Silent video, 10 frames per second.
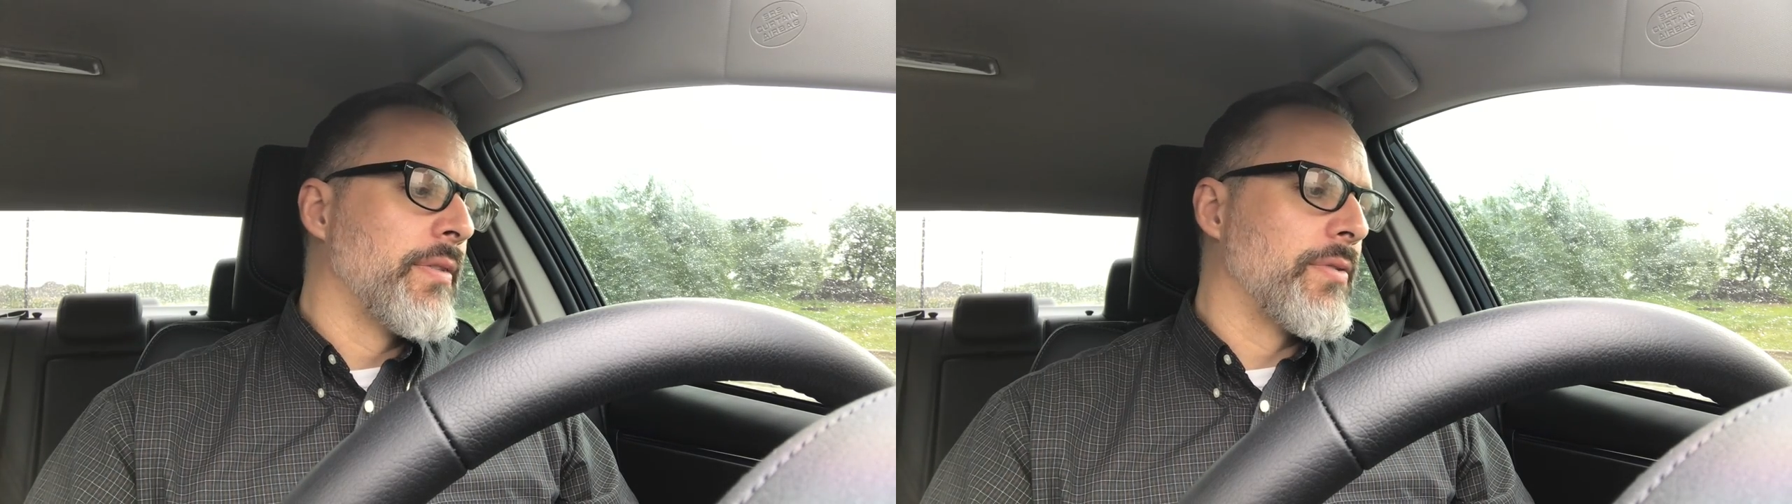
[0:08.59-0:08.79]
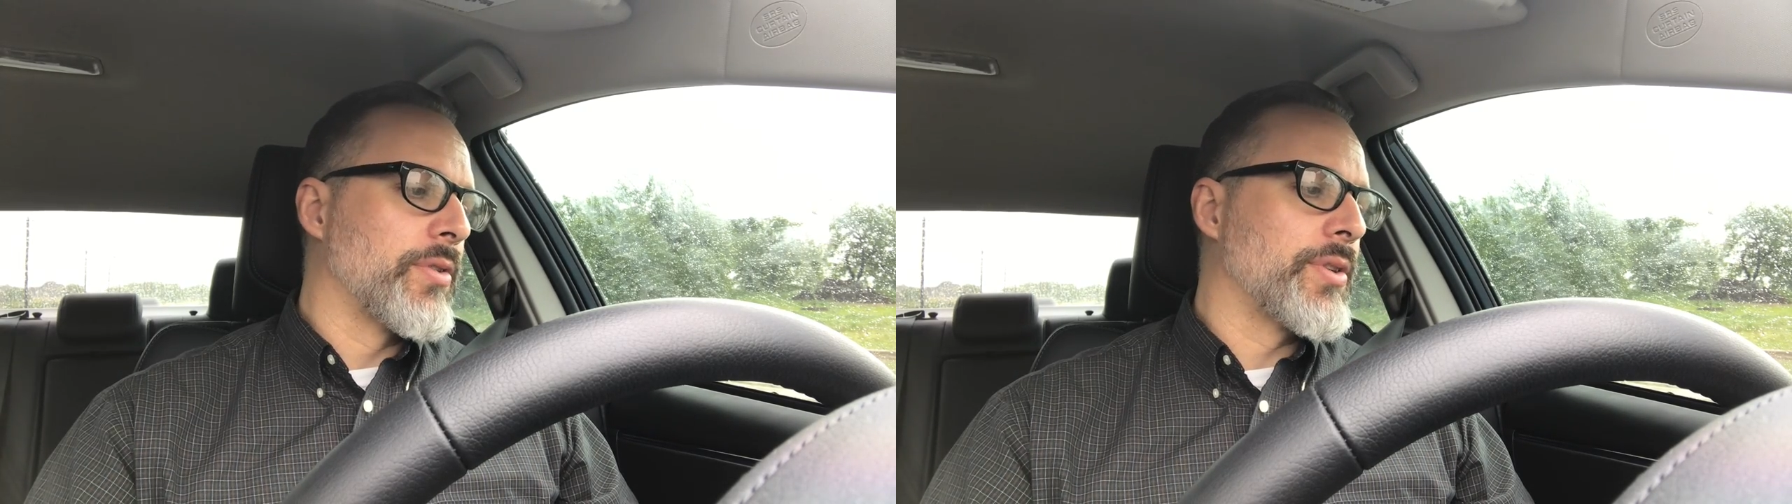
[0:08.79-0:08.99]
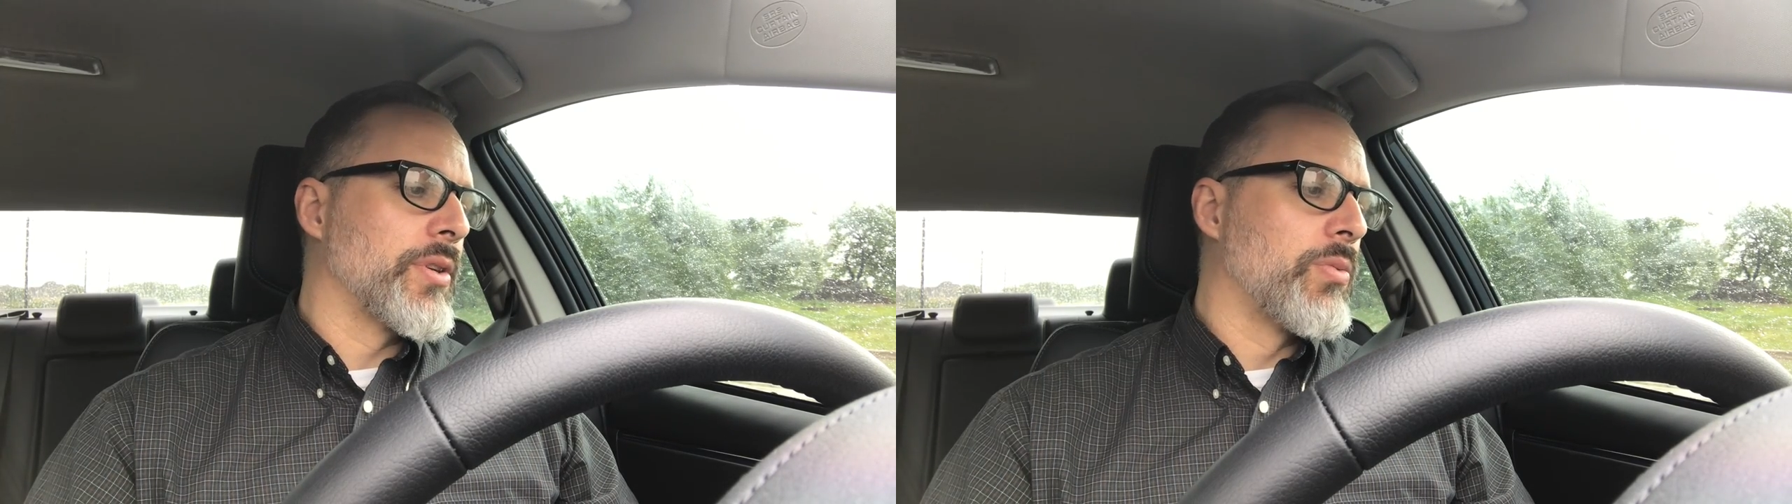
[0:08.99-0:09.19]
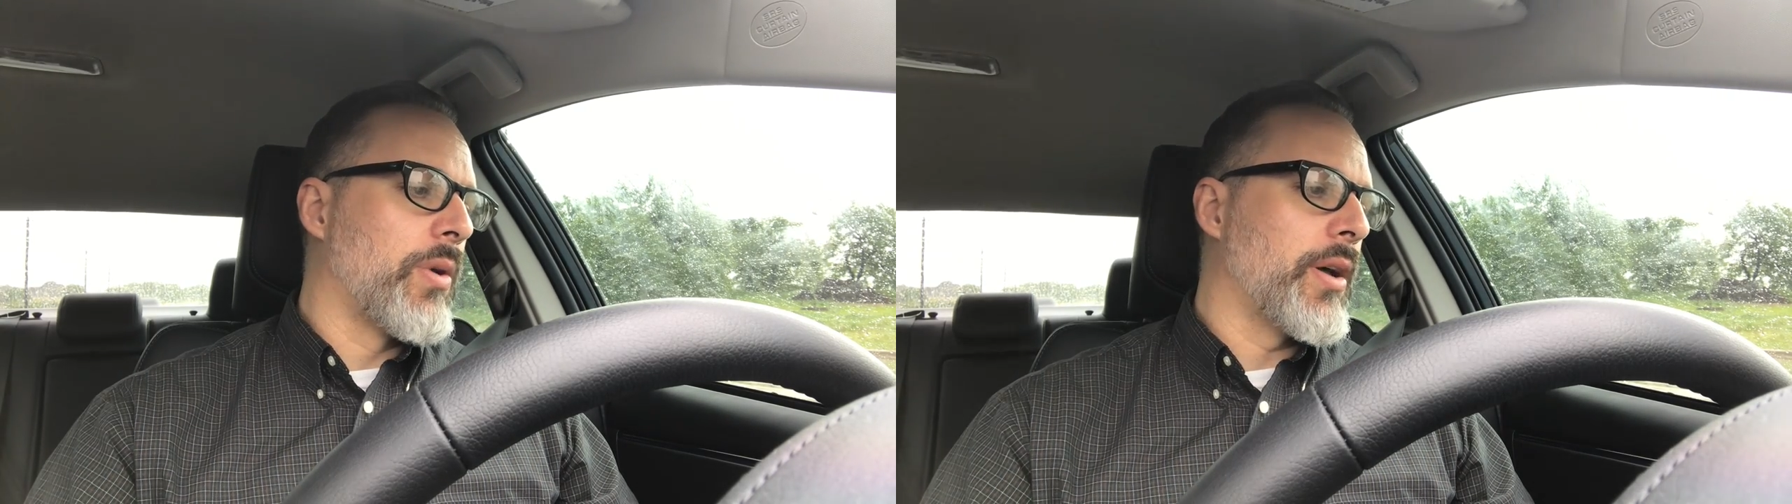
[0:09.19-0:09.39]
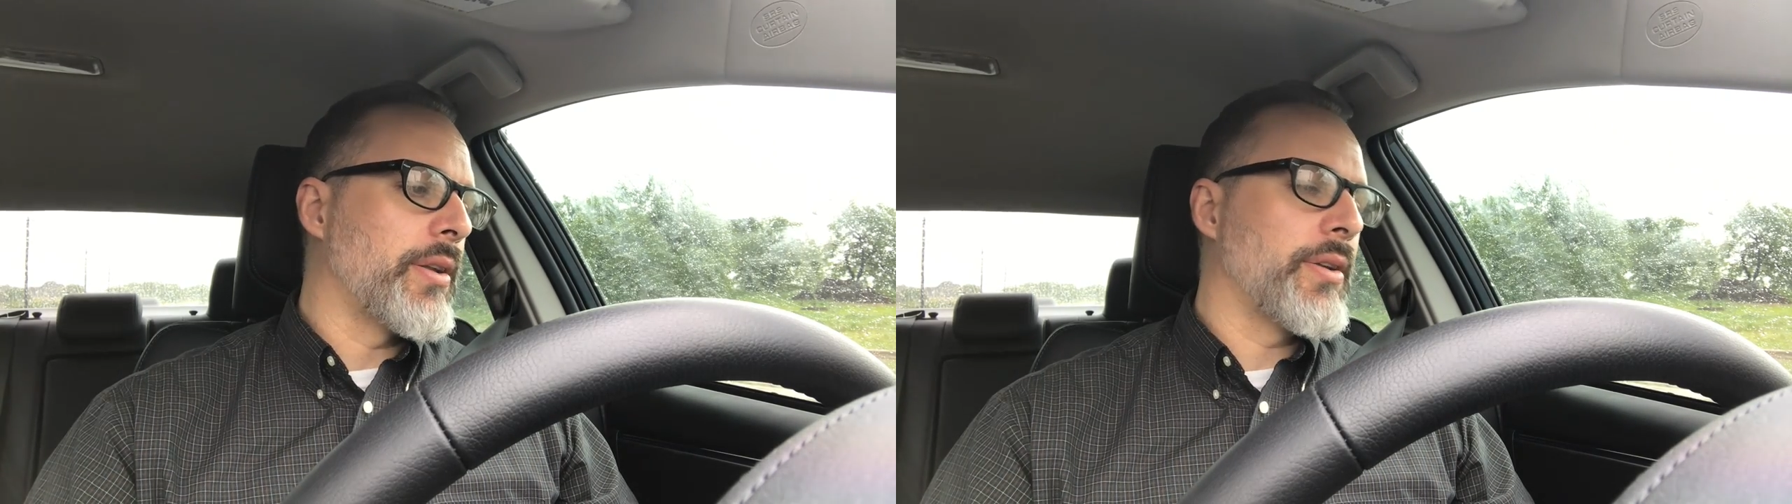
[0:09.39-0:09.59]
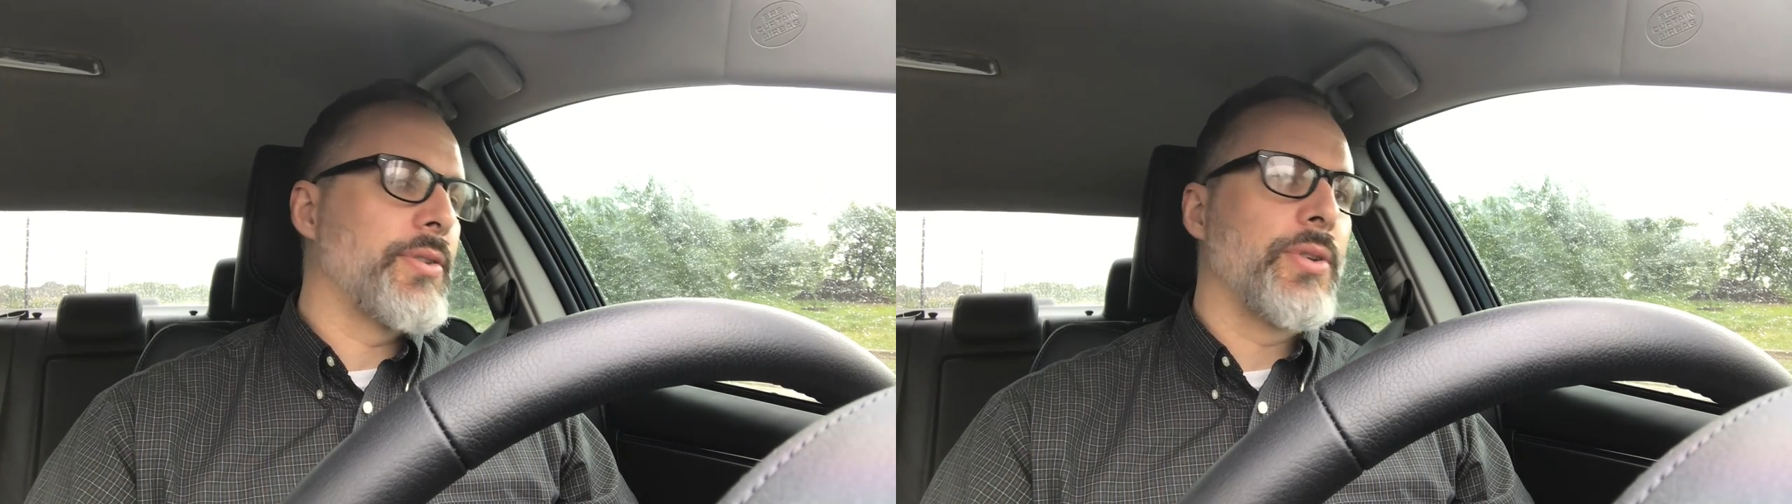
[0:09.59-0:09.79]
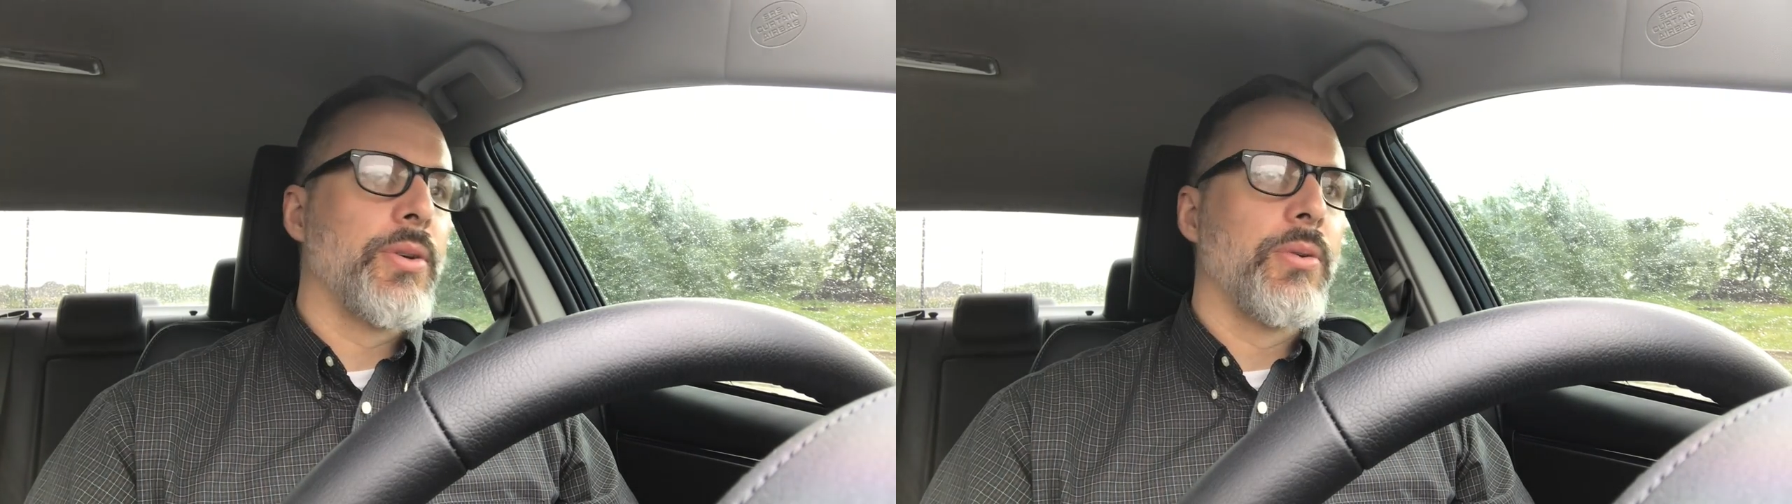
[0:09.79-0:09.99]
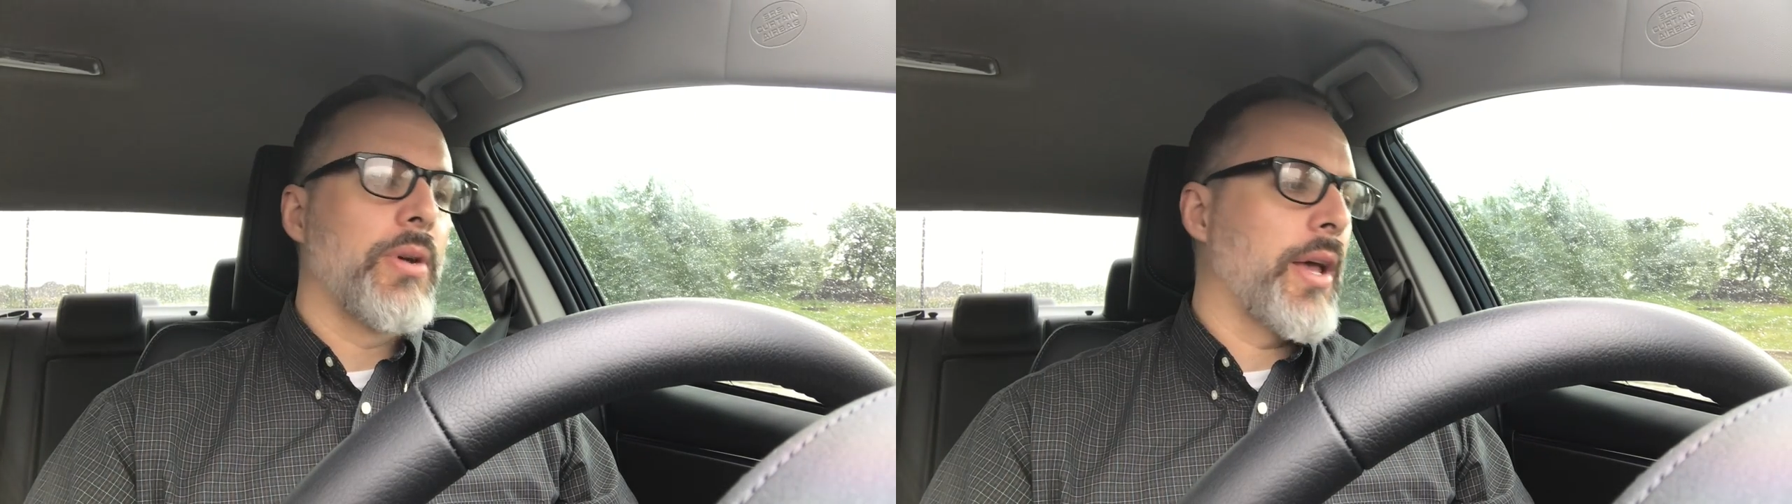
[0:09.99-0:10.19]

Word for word: verses 1, 2,